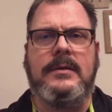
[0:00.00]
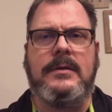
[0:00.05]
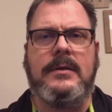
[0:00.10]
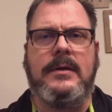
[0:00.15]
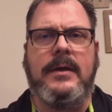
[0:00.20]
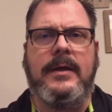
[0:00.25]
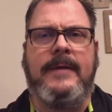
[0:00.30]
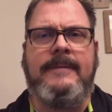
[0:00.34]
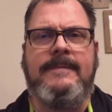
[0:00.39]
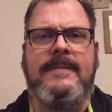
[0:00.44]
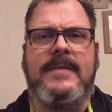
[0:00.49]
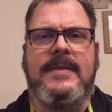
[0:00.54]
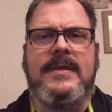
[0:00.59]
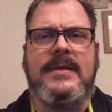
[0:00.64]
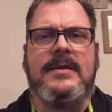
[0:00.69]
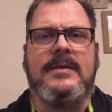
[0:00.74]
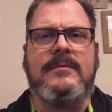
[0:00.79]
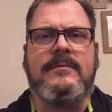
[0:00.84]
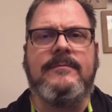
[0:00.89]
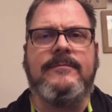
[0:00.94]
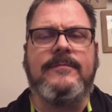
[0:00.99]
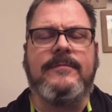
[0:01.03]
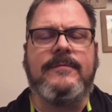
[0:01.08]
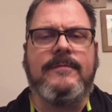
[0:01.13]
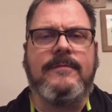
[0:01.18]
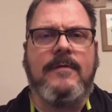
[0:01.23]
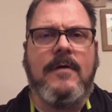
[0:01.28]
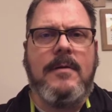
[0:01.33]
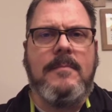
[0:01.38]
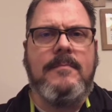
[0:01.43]
And then
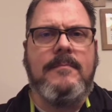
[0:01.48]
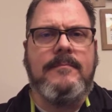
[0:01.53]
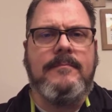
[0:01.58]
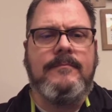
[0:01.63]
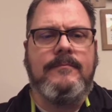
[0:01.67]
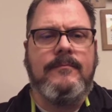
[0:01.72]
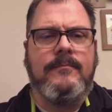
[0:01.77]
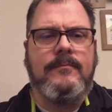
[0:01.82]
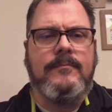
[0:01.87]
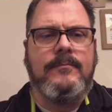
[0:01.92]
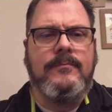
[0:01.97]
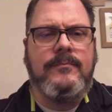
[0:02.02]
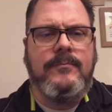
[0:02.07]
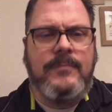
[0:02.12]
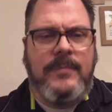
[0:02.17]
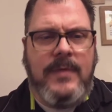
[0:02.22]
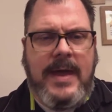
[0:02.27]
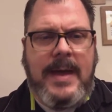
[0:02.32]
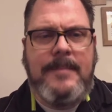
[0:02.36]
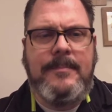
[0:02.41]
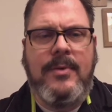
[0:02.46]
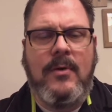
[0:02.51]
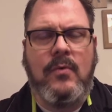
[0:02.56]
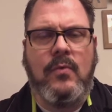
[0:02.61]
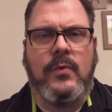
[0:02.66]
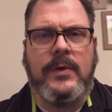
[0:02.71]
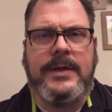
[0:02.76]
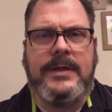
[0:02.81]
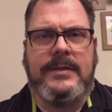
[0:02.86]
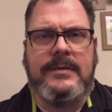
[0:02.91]
from that
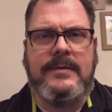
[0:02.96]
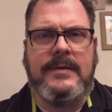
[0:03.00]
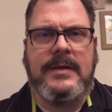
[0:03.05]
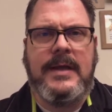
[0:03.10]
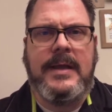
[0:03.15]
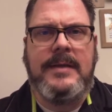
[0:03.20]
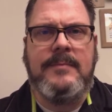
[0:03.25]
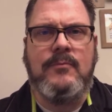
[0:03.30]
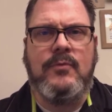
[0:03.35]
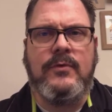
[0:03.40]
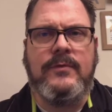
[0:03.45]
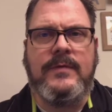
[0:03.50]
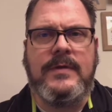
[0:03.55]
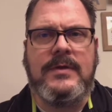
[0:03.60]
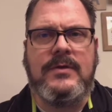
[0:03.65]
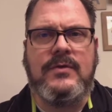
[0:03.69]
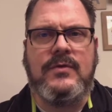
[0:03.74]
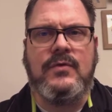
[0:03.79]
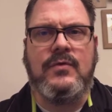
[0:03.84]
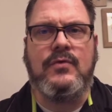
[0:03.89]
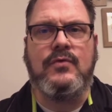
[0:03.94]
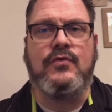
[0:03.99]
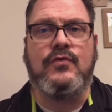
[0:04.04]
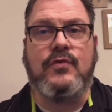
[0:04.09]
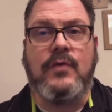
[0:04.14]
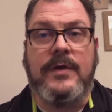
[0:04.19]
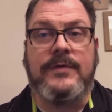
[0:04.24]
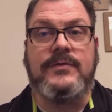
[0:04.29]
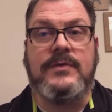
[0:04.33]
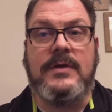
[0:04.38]
point, then I move into
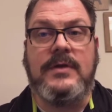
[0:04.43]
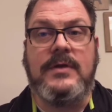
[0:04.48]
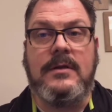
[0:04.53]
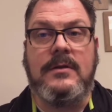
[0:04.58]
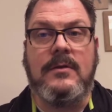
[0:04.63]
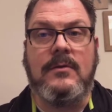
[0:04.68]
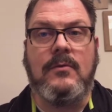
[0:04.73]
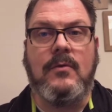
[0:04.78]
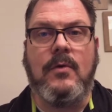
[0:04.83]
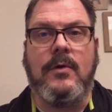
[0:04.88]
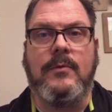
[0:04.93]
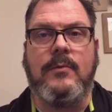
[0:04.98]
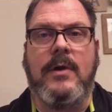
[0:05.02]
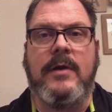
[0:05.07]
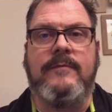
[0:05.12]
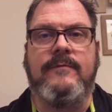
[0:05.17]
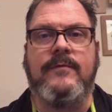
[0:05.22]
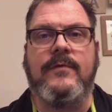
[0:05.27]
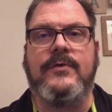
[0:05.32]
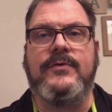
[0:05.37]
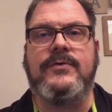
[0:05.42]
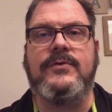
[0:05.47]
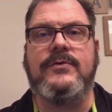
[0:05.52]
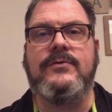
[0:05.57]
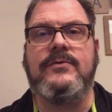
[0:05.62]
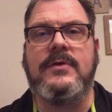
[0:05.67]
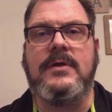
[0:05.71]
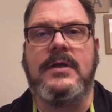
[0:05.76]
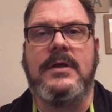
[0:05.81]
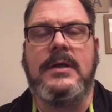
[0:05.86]
trusting in the Lord, right? But
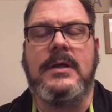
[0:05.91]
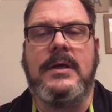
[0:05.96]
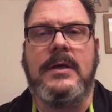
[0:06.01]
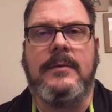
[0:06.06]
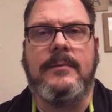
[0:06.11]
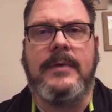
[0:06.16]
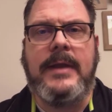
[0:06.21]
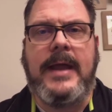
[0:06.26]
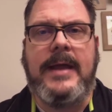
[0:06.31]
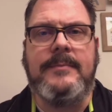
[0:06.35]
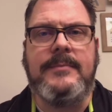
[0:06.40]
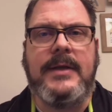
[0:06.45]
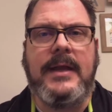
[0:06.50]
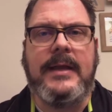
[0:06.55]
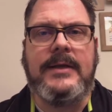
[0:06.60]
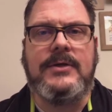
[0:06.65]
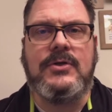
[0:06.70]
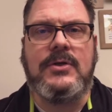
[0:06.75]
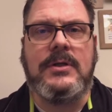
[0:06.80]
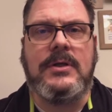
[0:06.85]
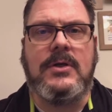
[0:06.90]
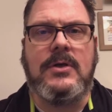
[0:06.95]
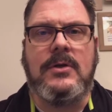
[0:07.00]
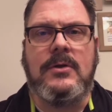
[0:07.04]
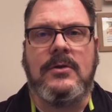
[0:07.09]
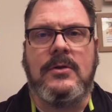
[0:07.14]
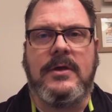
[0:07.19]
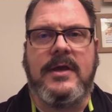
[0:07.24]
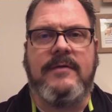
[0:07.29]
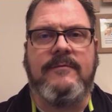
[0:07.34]
I'm actually going to
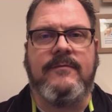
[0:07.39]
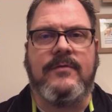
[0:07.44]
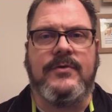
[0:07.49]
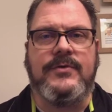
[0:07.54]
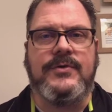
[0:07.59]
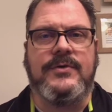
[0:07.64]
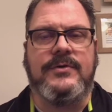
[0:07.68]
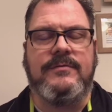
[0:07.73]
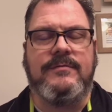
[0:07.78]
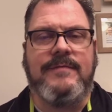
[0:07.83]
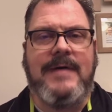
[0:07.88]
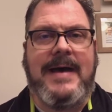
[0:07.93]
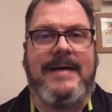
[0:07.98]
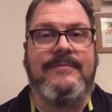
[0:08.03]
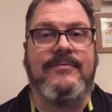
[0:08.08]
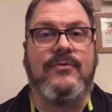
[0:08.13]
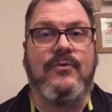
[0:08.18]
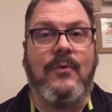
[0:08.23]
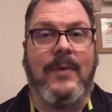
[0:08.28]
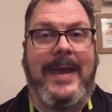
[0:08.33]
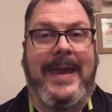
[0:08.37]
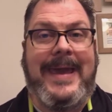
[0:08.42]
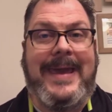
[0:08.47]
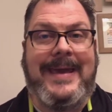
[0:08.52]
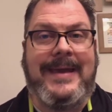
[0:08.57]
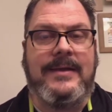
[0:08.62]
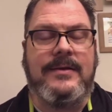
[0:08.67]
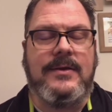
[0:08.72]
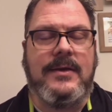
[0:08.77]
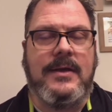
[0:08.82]
look at verses 5 through
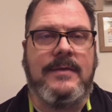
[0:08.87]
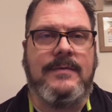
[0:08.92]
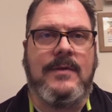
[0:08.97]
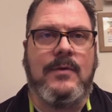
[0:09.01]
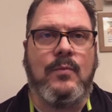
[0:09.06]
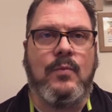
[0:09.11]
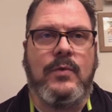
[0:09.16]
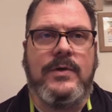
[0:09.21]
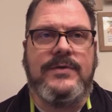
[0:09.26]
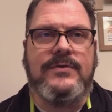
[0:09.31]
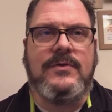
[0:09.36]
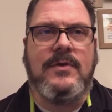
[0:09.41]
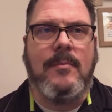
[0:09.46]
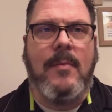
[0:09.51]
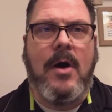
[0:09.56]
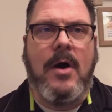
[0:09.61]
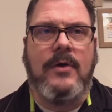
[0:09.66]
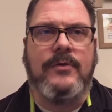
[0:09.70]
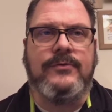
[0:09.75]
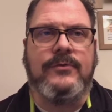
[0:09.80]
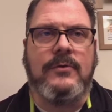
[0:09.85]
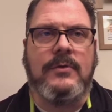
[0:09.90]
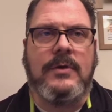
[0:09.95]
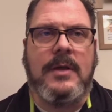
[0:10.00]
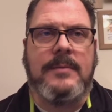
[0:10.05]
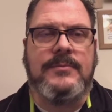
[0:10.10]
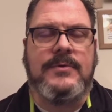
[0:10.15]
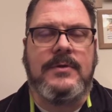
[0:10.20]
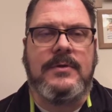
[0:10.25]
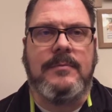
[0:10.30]
8, and then wisdom also
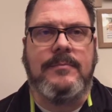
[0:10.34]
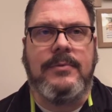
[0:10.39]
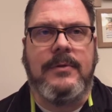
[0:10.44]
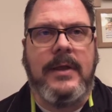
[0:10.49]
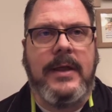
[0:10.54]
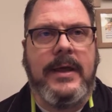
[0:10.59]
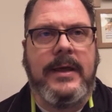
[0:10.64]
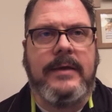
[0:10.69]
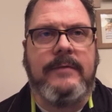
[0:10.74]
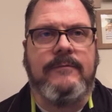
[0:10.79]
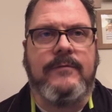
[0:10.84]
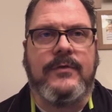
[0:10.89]
comes into play in